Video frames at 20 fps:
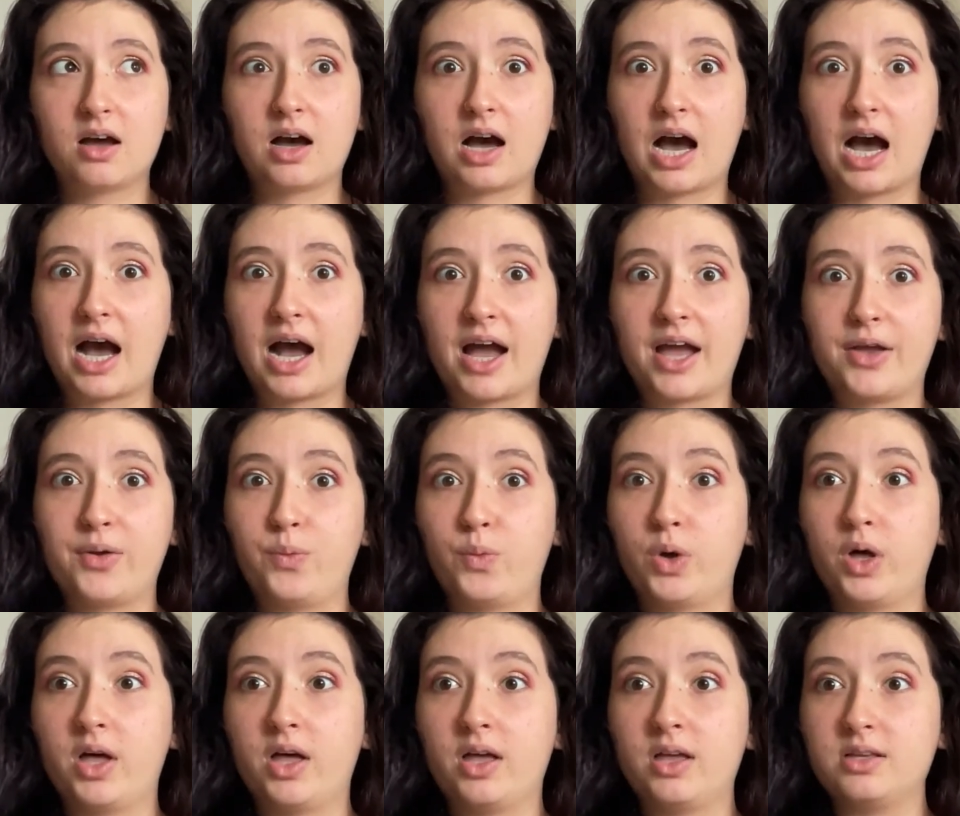I
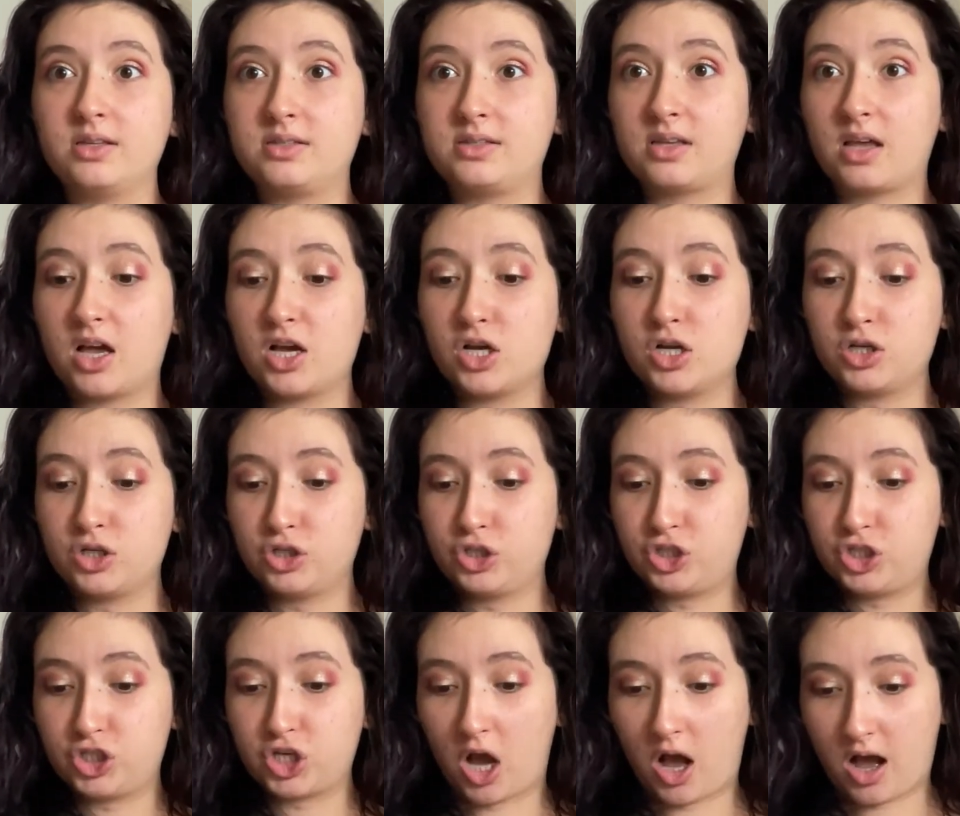was
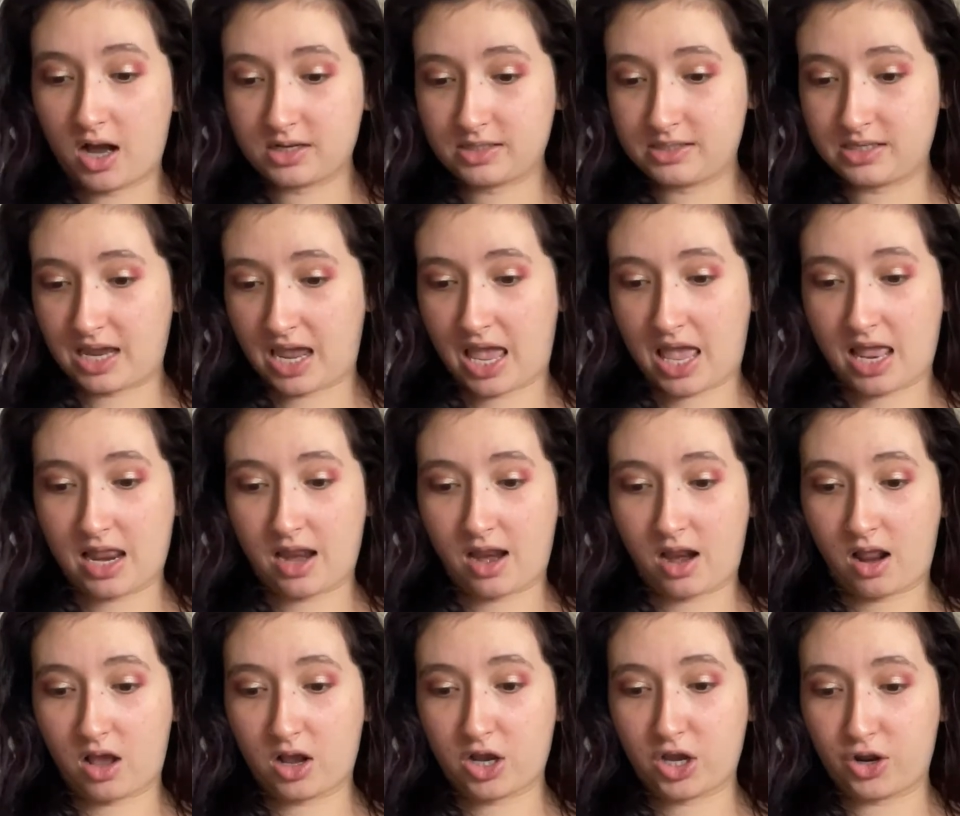shocked and
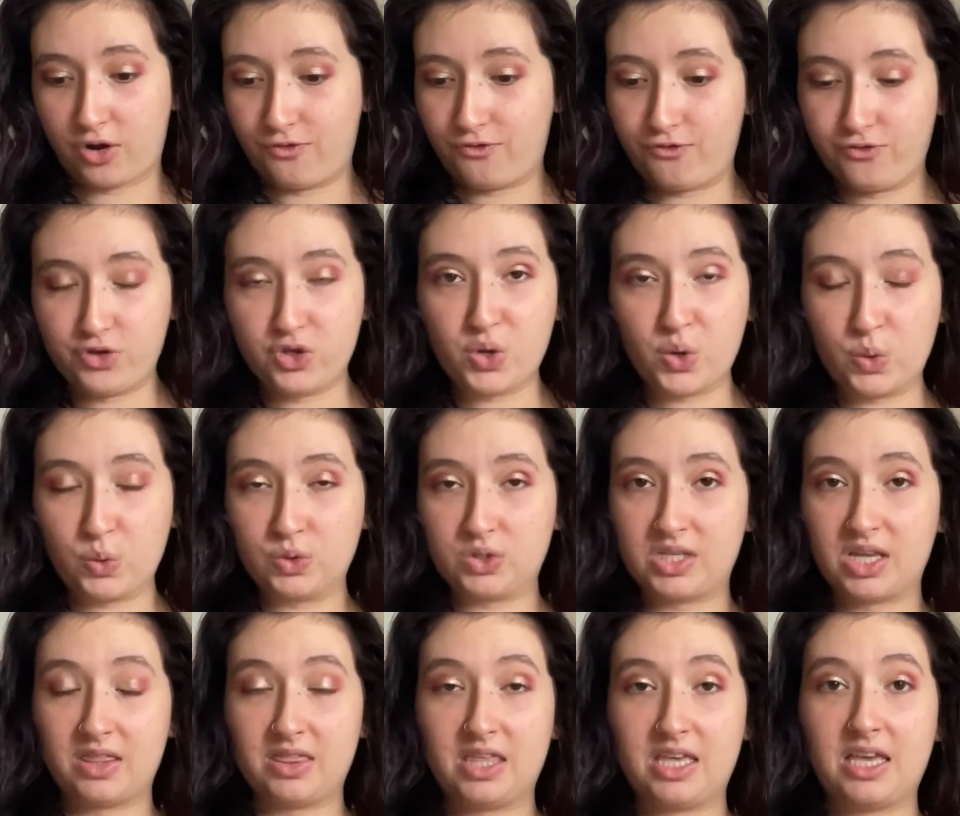confused
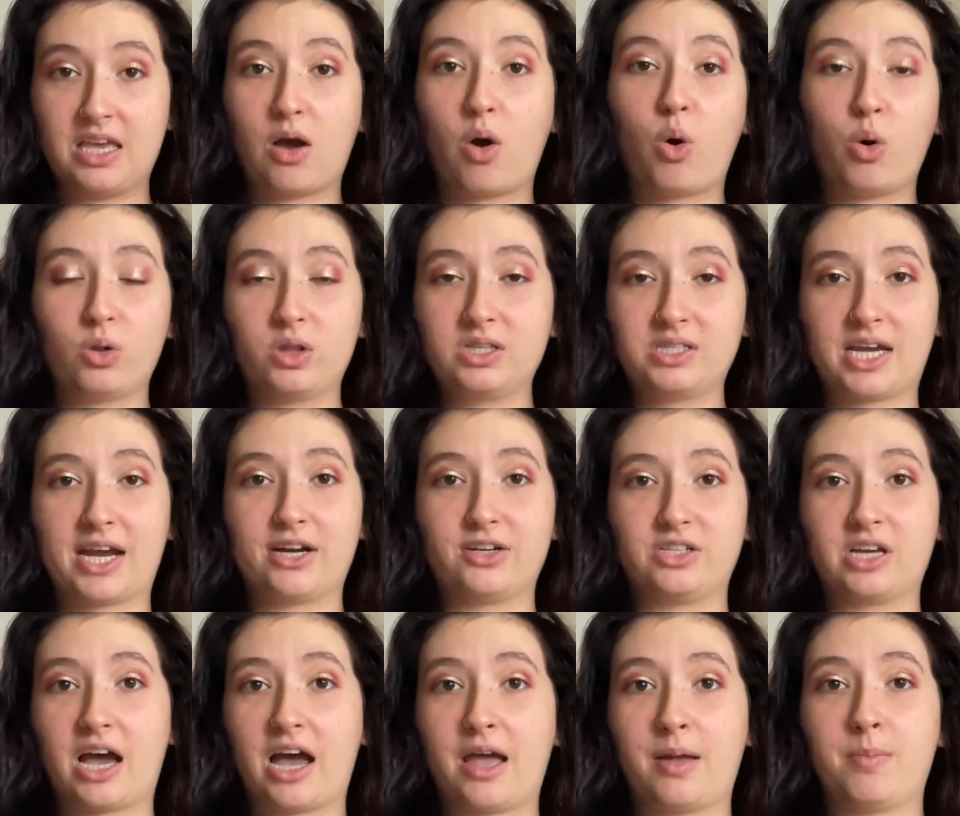the whole entire
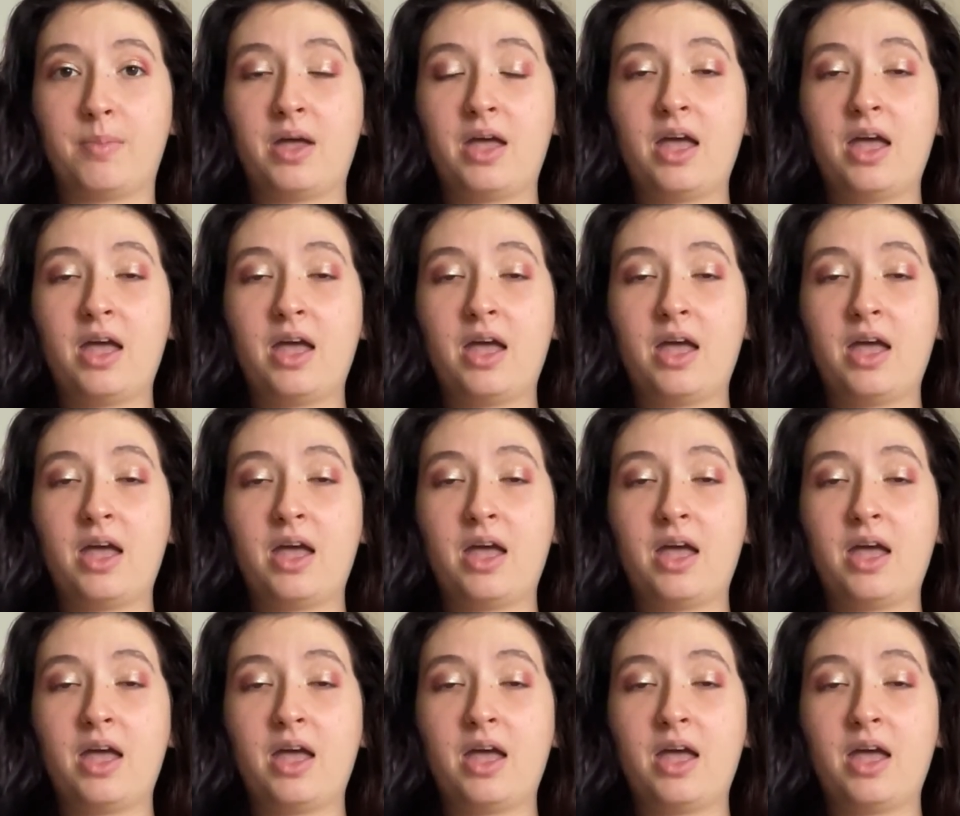time.